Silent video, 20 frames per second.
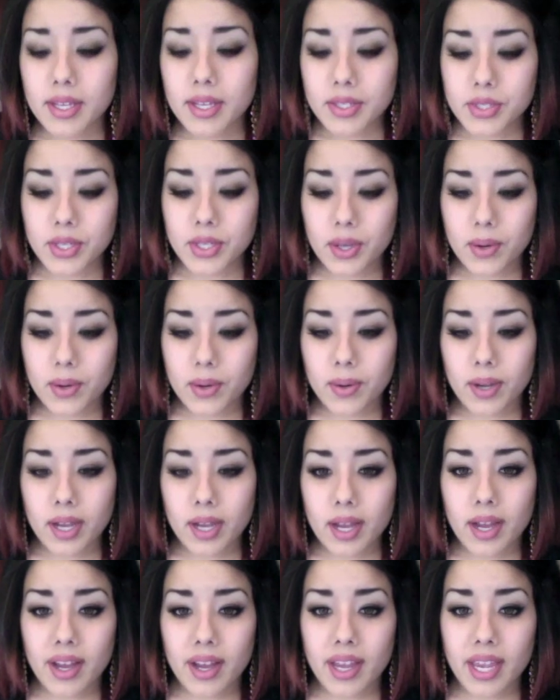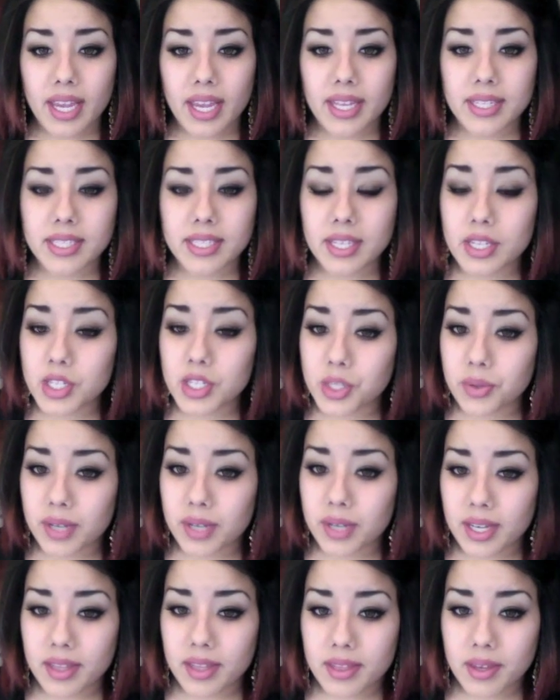So I didn't do
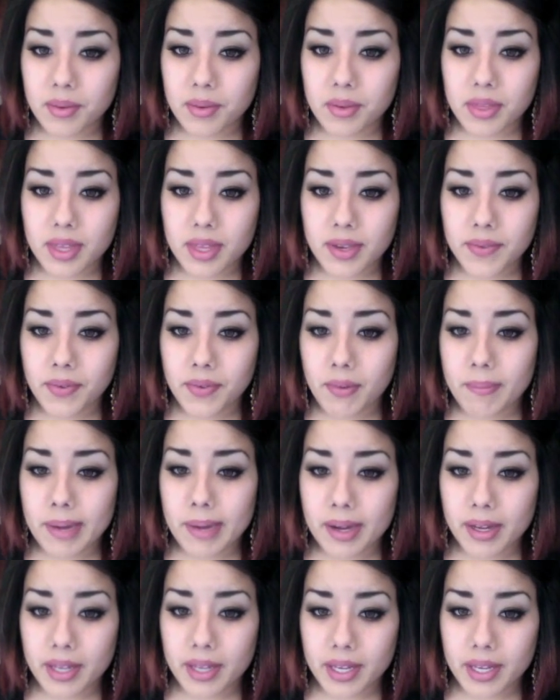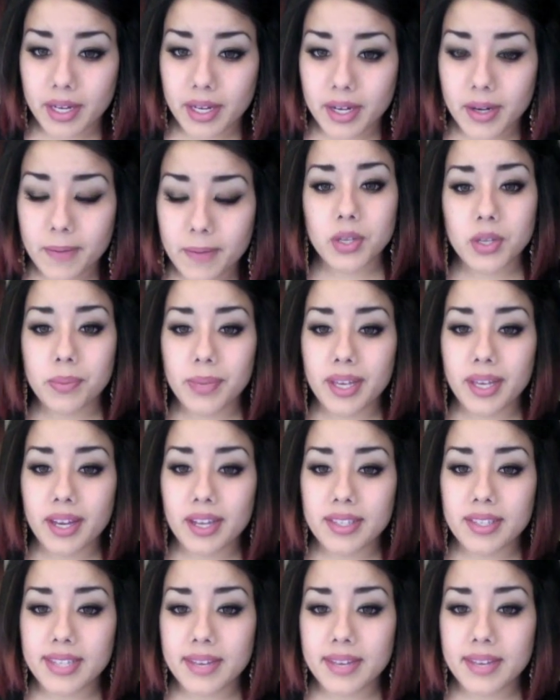anything with it for about a year.
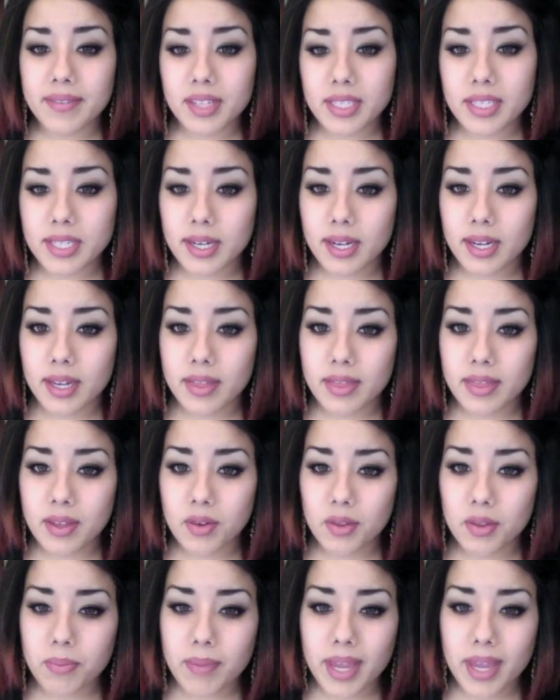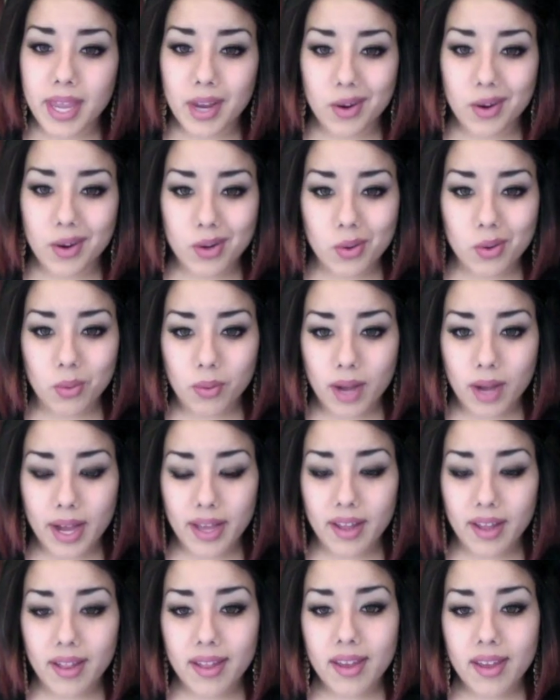Because I haven't done anything with my hair in a
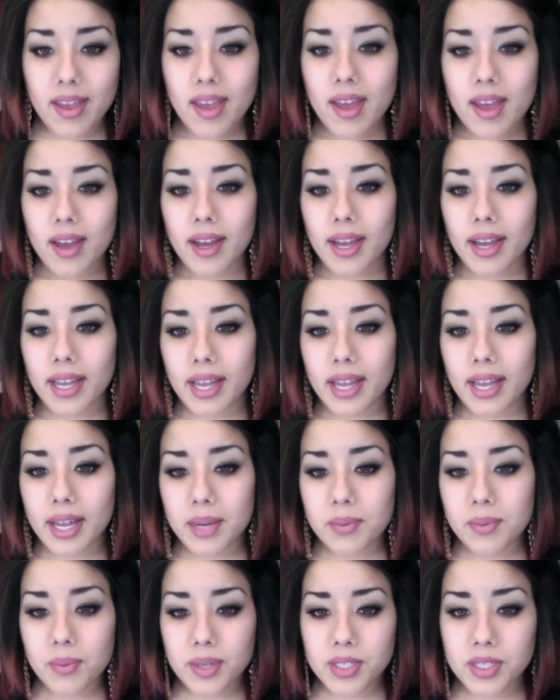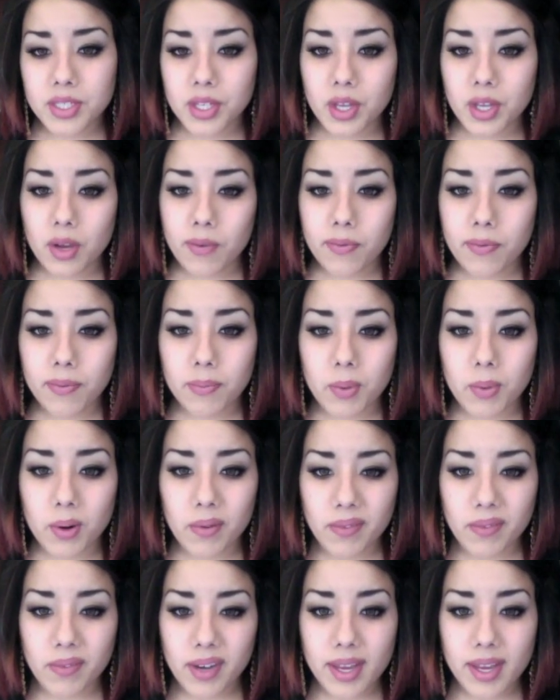while, I kind of want to go for more
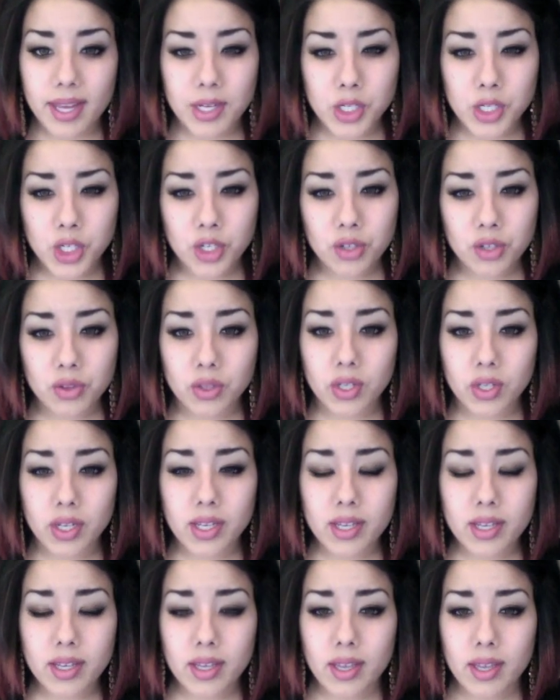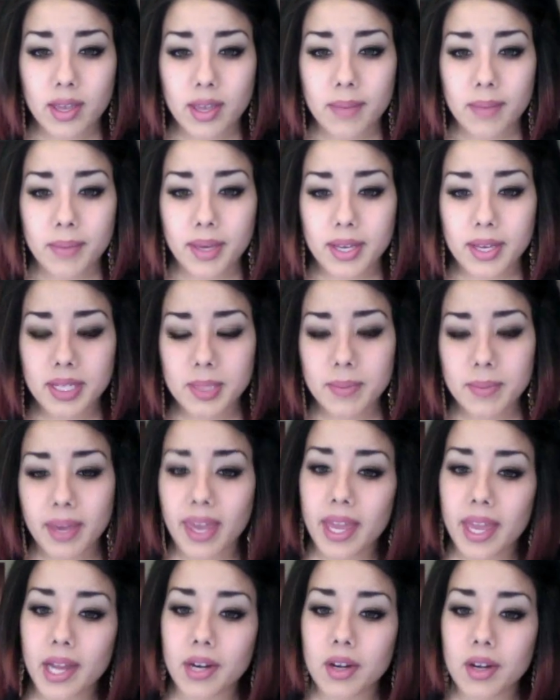of an edgier look because my
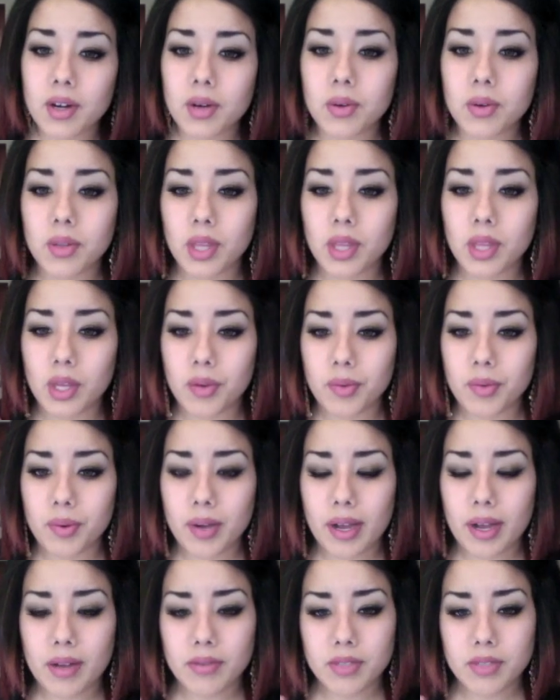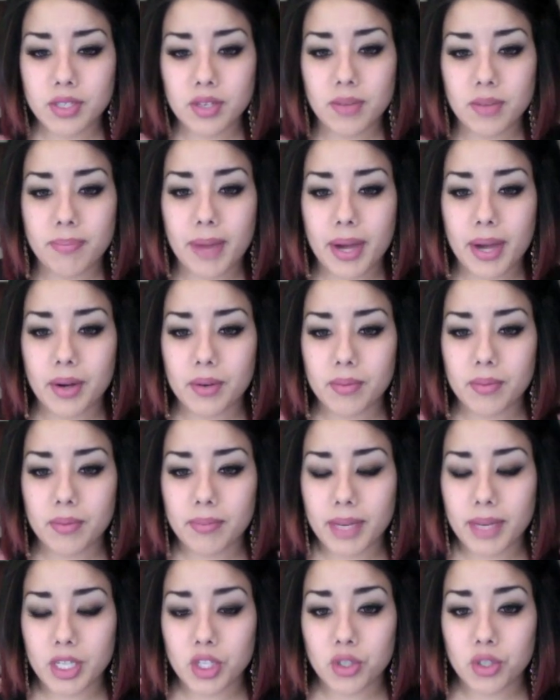hair only grew out to about
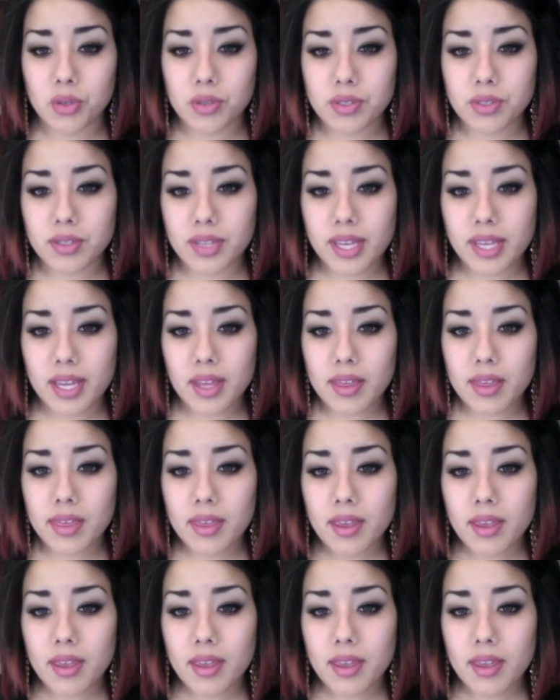my shoulder length.